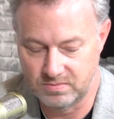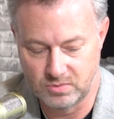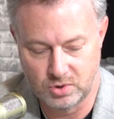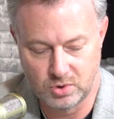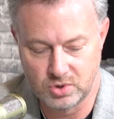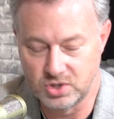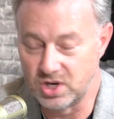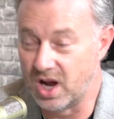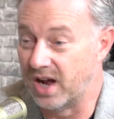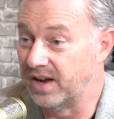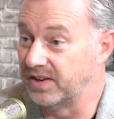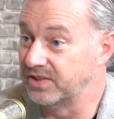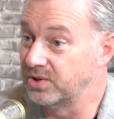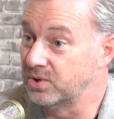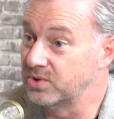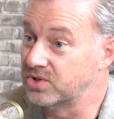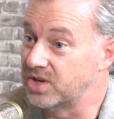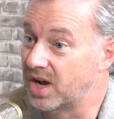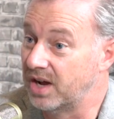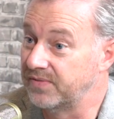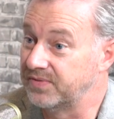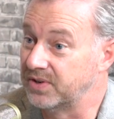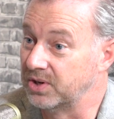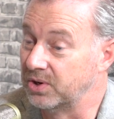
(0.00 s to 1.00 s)

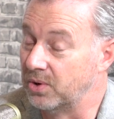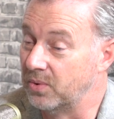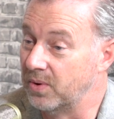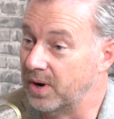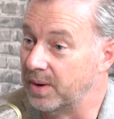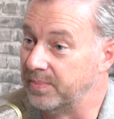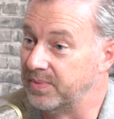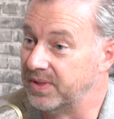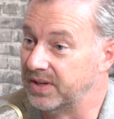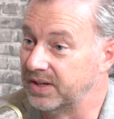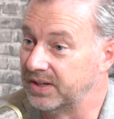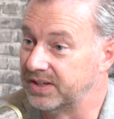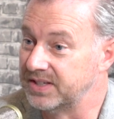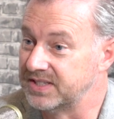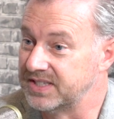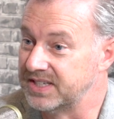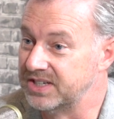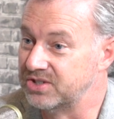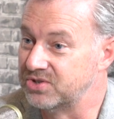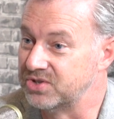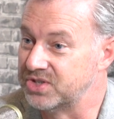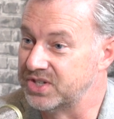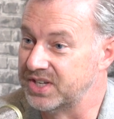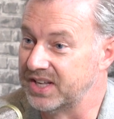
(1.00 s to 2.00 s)
Those often go up there because
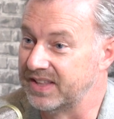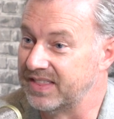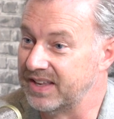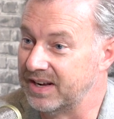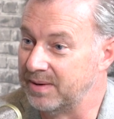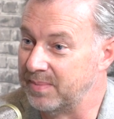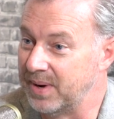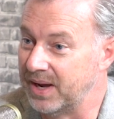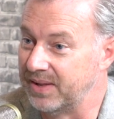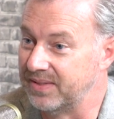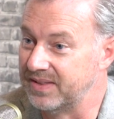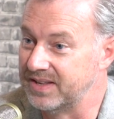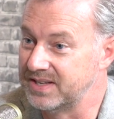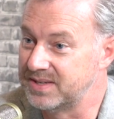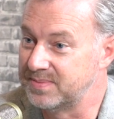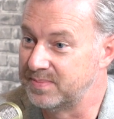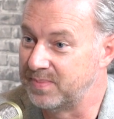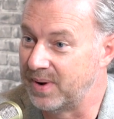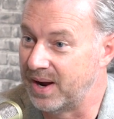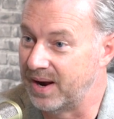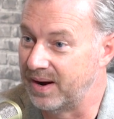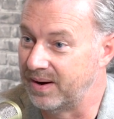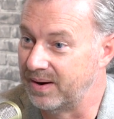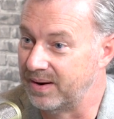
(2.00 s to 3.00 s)
the interesting thing about this
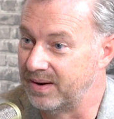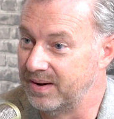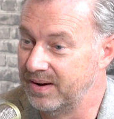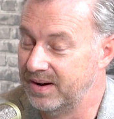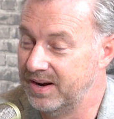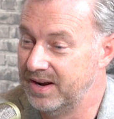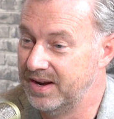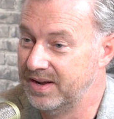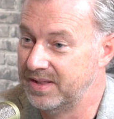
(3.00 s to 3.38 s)
buyer